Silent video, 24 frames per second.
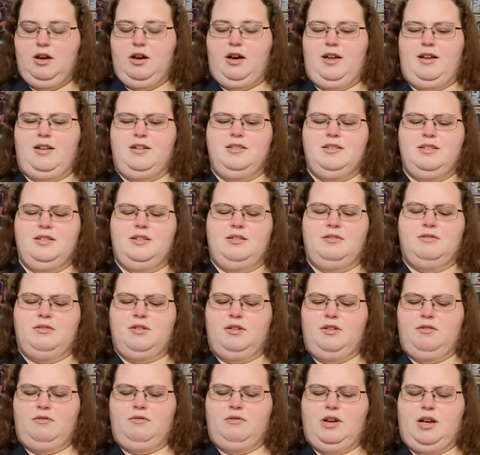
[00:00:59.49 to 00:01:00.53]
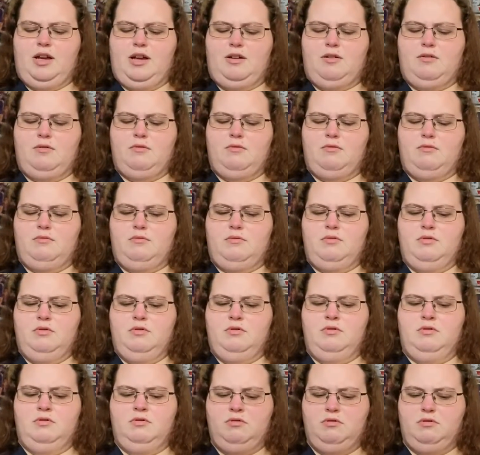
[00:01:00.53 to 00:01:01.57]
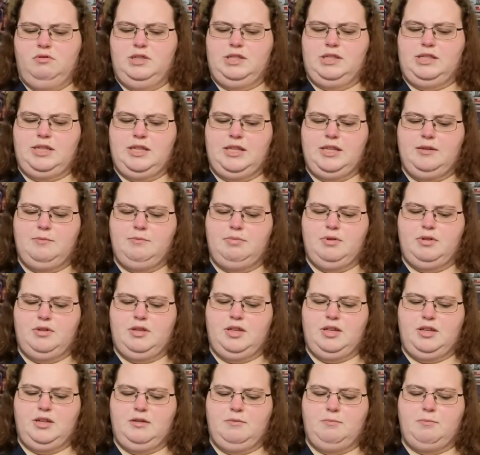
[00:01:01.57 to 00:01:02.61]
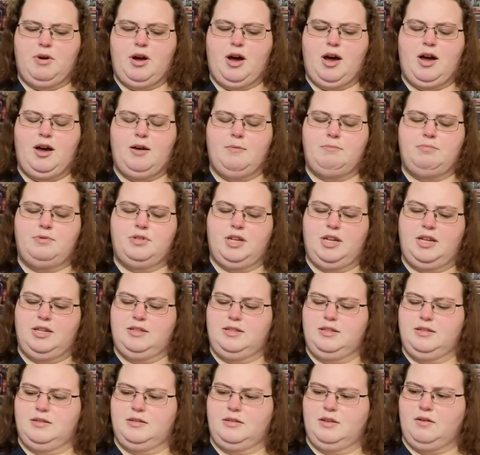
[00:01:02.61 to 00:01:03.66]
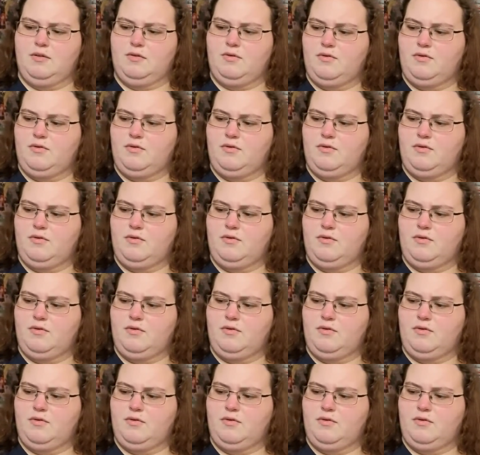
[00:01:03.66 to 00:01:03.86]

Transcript: I honestly don't know how steep the pop chases go